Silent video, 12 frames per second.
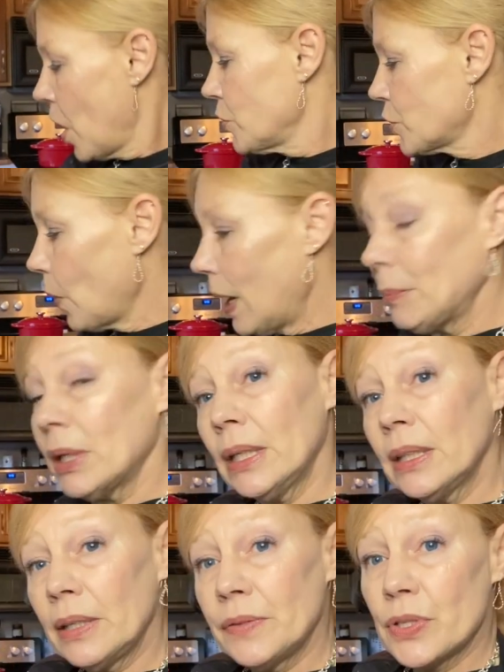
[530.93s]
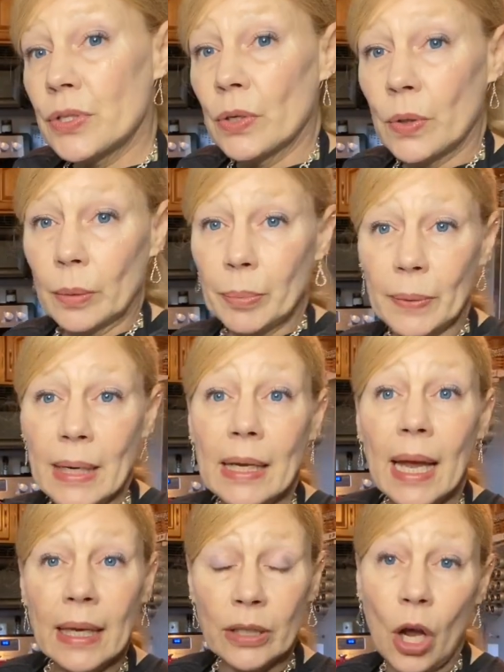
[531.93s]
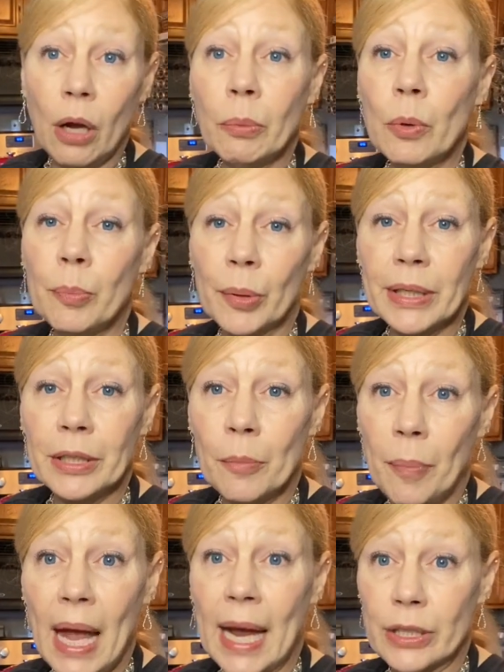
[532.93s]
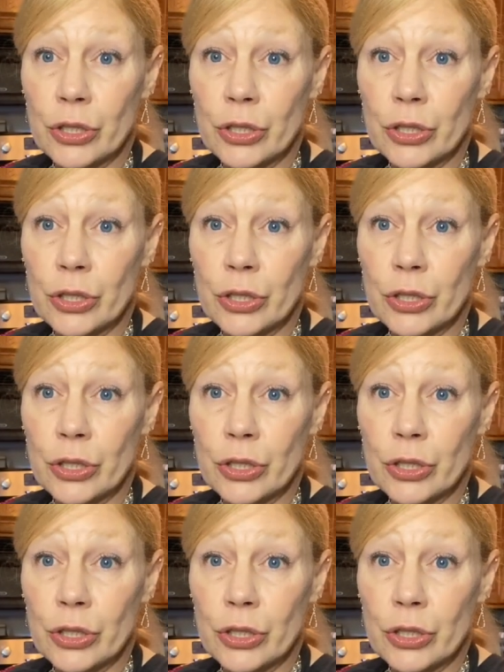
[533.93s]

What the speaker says: So I'm gonna let this incorporate, and I will bring you back